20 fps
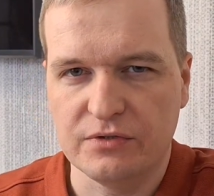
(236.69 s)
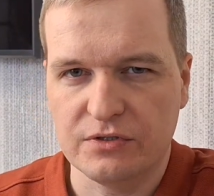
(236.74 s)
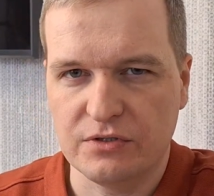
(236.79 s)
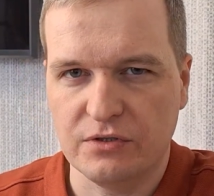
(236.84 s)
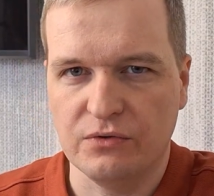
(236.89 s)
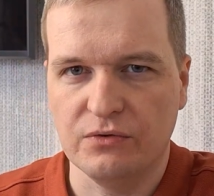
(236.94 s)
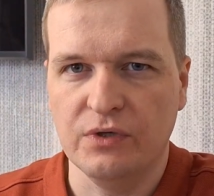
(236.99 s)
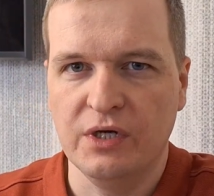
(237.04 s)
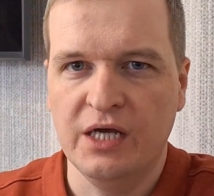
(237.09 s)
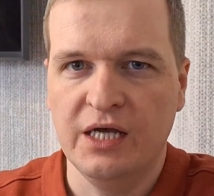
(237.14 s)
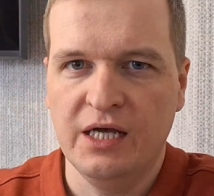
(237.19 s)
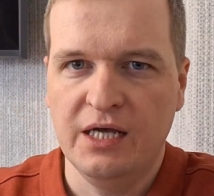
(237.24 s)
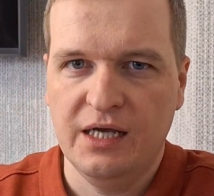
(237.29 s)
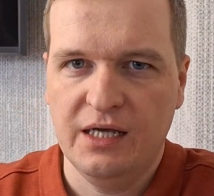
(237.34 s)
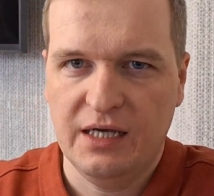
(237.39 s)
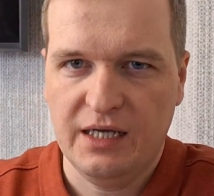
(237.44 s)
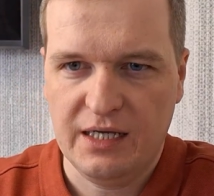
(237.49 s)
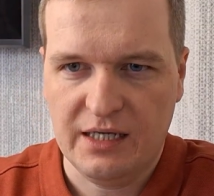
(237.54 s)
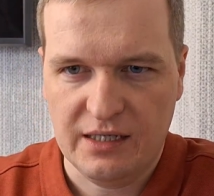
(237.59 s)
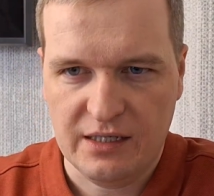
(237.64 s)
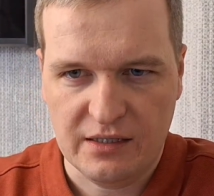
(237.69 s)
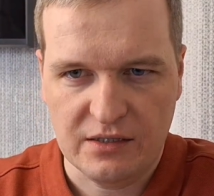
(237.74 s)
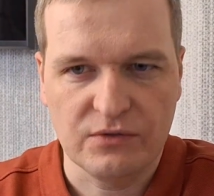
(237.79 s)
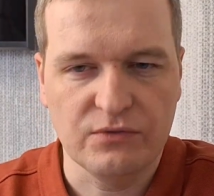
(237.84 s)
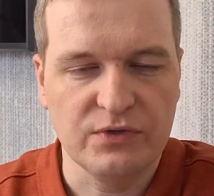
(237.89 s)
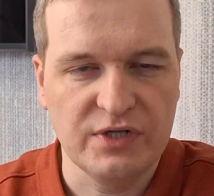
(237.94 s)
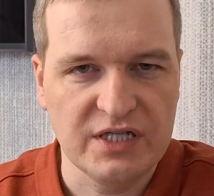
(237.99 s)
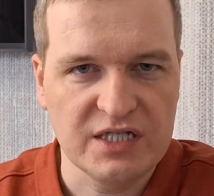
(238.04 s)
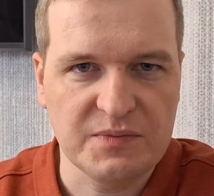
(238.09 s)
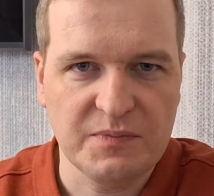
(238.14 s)
So
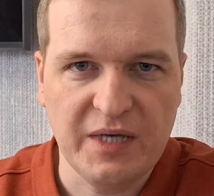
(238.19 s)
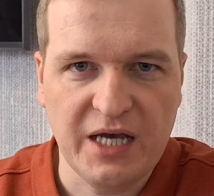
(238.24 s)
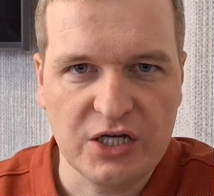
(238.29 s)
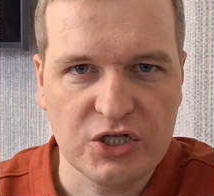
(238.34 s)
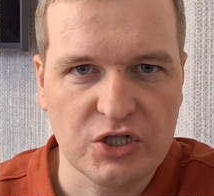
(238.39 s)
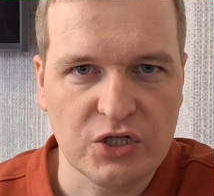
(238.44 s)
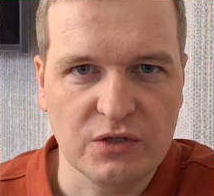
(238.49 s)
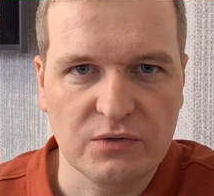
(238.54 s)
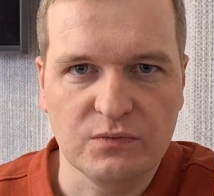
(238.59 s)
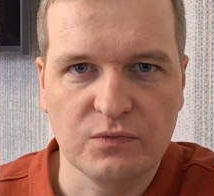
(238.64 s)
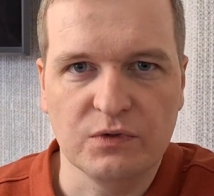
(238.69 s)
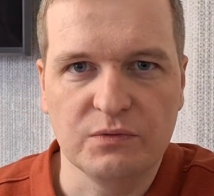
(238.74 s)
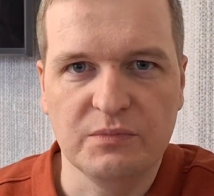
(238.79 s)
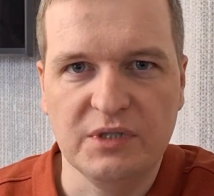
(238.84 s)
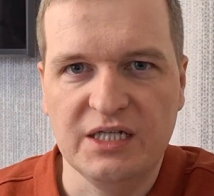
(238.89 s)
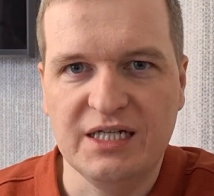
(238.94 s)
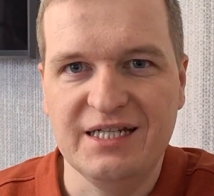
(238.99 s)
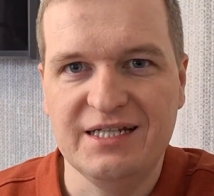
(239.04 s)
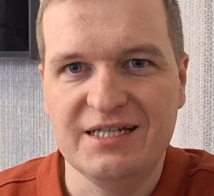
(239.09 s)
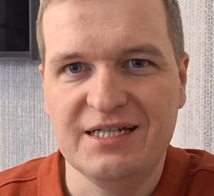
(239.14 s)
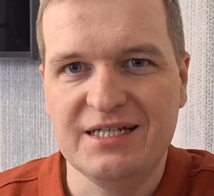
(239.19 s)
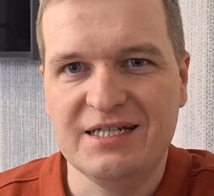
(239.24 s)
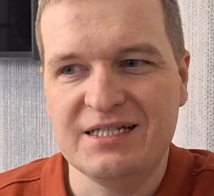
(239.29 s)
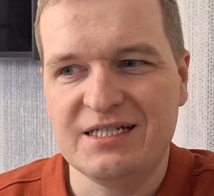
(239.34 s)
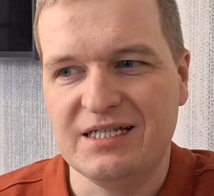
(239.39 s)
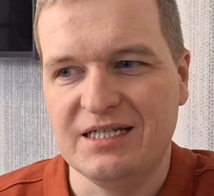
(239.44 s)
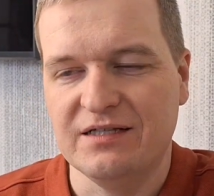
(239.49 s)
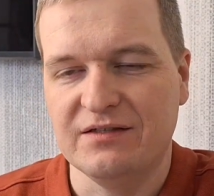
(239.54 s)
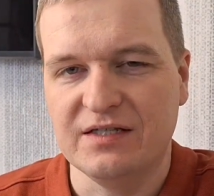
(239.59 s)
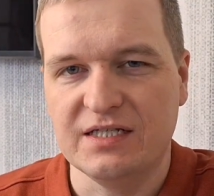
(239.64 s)
good inspection would be
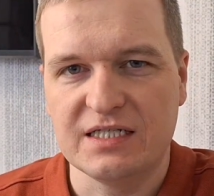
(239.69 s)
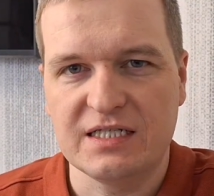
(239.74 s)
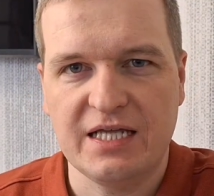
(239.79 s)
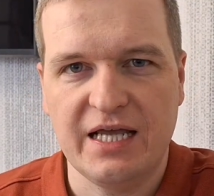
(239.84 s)
needed. In this